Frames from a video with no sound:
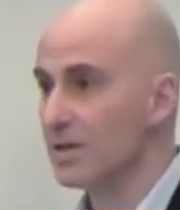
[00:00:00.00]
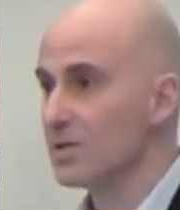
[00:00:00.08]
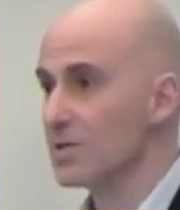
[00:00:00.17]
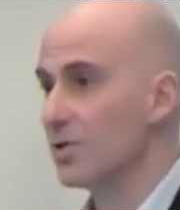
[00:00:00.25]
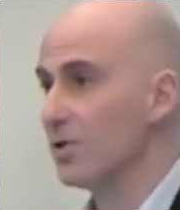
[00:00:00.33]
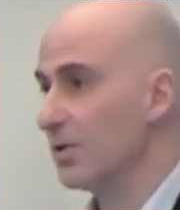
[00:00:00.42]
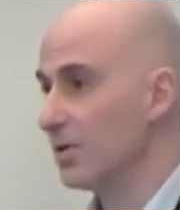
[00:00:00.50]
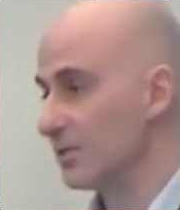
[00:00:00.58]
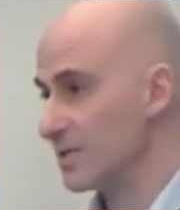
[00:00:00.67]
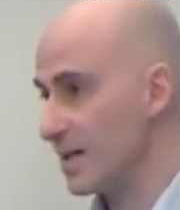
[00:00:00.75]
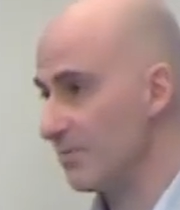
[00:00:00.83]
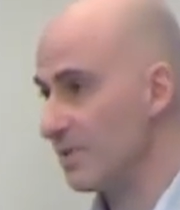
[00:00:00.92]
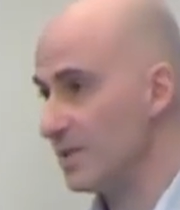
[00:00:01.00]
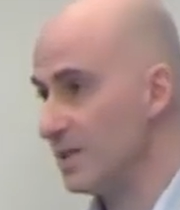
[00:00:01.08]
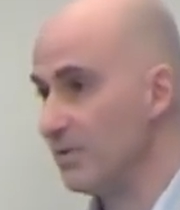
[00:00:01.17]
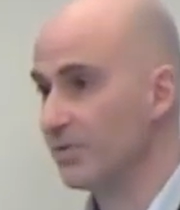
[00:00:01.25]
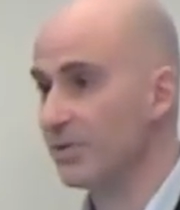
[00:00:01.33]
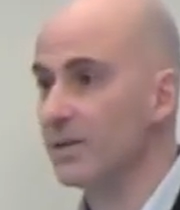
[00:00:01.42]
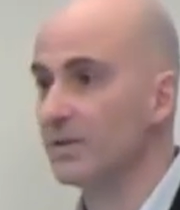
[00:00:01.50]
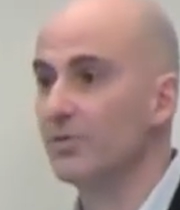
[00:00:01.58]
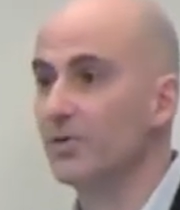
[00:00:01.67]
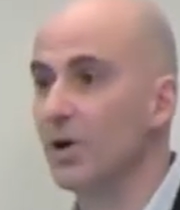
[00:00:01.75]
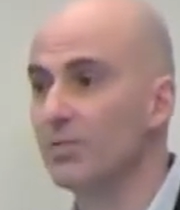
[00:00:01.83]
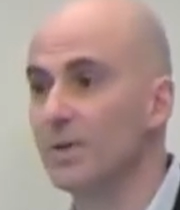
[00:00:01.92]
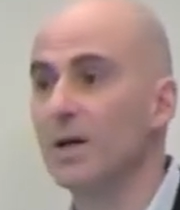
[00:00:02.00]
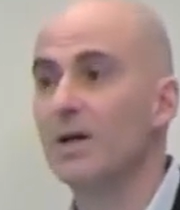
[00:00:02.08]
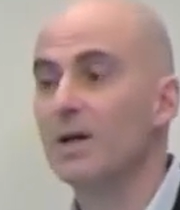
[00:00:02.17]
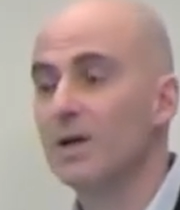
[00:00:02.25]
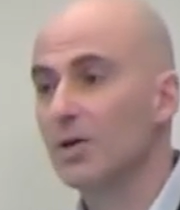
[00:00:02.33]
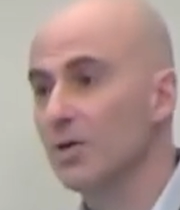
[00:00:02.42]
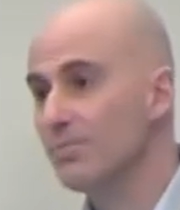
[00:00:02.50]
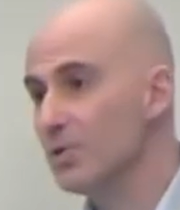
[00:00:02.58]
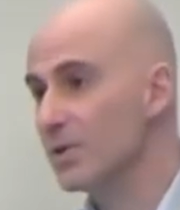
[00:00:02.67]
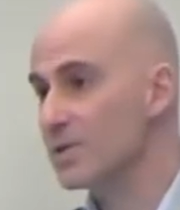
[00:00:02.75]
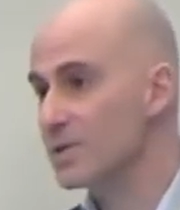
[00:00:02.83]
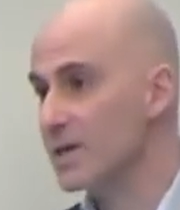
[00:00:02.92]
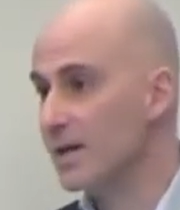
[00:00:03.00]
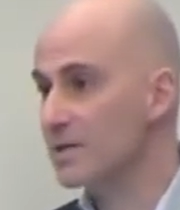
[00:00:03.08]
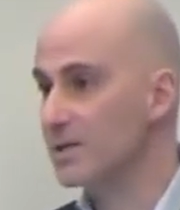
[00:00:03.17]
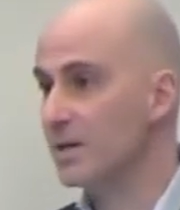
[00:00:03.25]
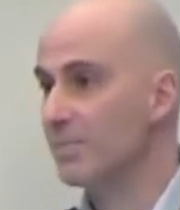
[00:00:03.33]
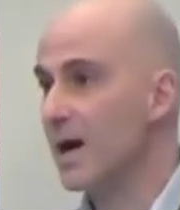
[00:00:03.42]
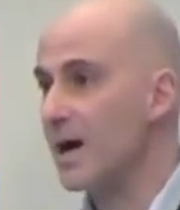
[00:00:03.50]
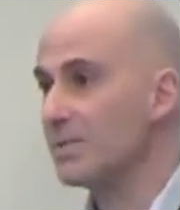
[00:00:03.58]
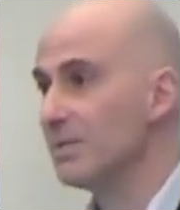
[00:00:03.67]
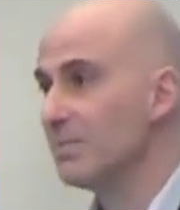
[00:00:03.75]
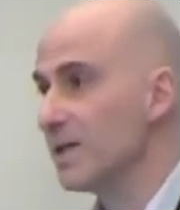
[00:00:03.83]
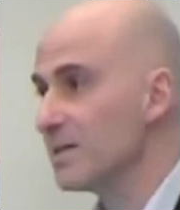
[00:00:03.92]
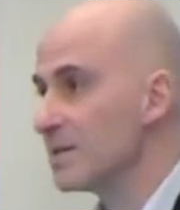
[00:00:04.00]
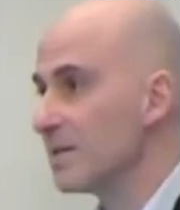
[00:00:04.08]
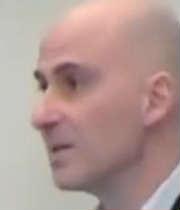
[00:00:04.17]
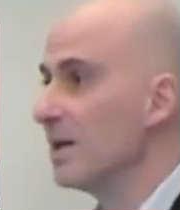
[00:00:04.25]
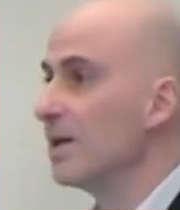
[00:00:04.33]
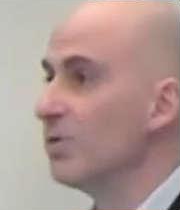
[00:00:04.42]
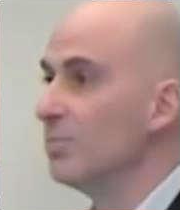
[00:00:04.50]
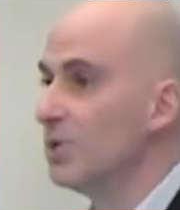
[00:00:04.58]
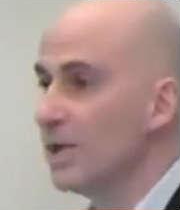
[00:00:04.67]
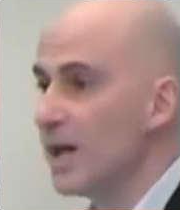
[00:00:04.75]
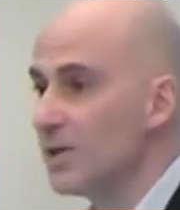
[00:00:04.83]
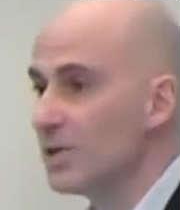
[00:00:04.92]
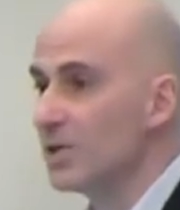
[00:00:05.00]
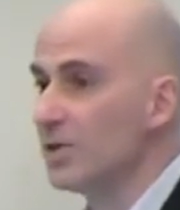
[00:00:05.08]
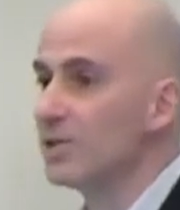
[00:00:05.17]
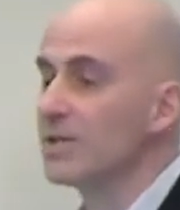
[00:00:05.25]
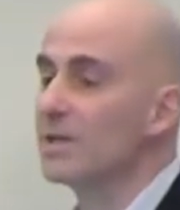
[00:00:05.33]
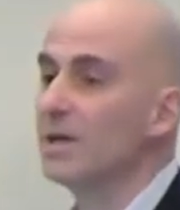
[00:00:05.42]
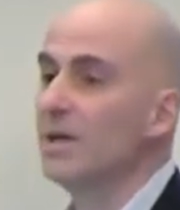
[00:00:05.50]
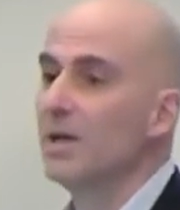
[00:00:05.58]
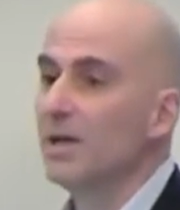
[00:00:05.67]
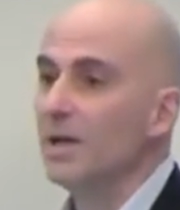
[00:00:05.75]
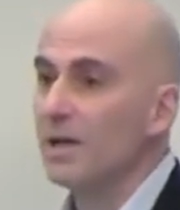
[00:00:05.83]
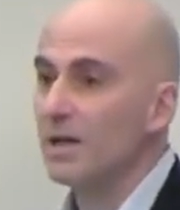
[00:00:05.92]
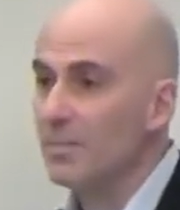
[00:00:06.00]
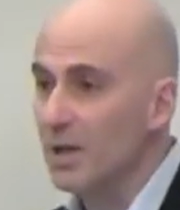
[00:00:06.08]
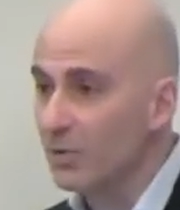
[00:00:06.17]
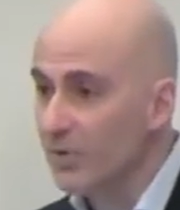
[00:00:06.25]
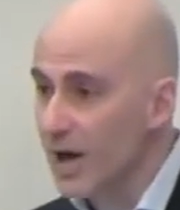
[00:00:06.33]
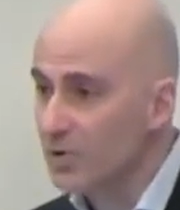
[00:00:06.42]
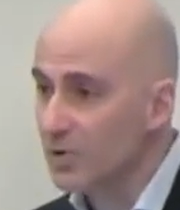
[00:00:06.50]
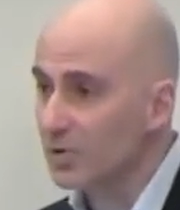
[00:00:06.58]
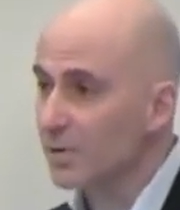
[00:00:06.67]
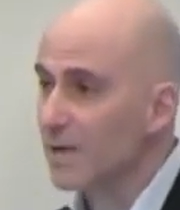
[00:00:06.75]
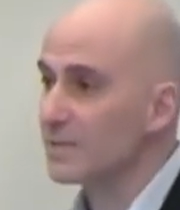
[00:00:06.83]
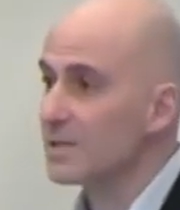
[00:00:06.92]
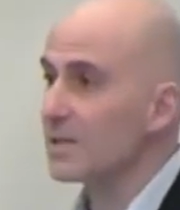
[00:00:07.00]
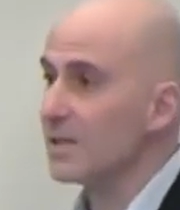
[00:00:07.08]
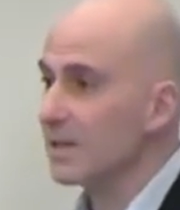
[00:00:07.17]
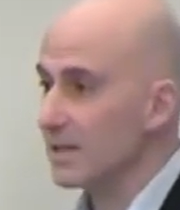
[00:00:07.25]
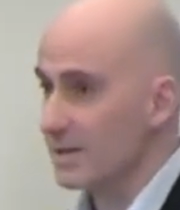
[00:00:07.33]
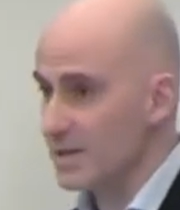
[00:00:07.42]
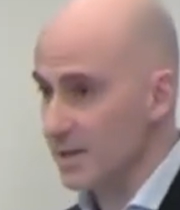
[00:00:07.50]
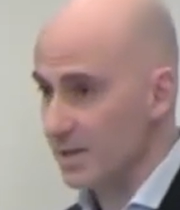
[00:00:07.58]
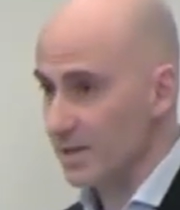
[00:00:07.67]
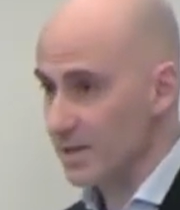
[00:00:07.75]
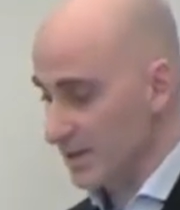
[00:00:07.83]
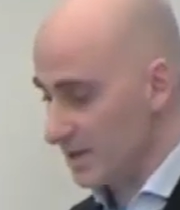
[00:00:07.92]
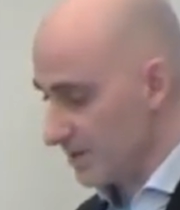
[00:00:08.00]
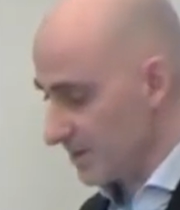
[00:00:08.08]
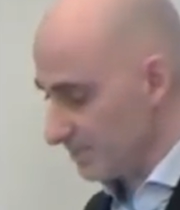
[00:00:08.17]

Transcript: So something different from uh, computer science departments, uh, telecommunications, uh, manufacturers, etc., etc.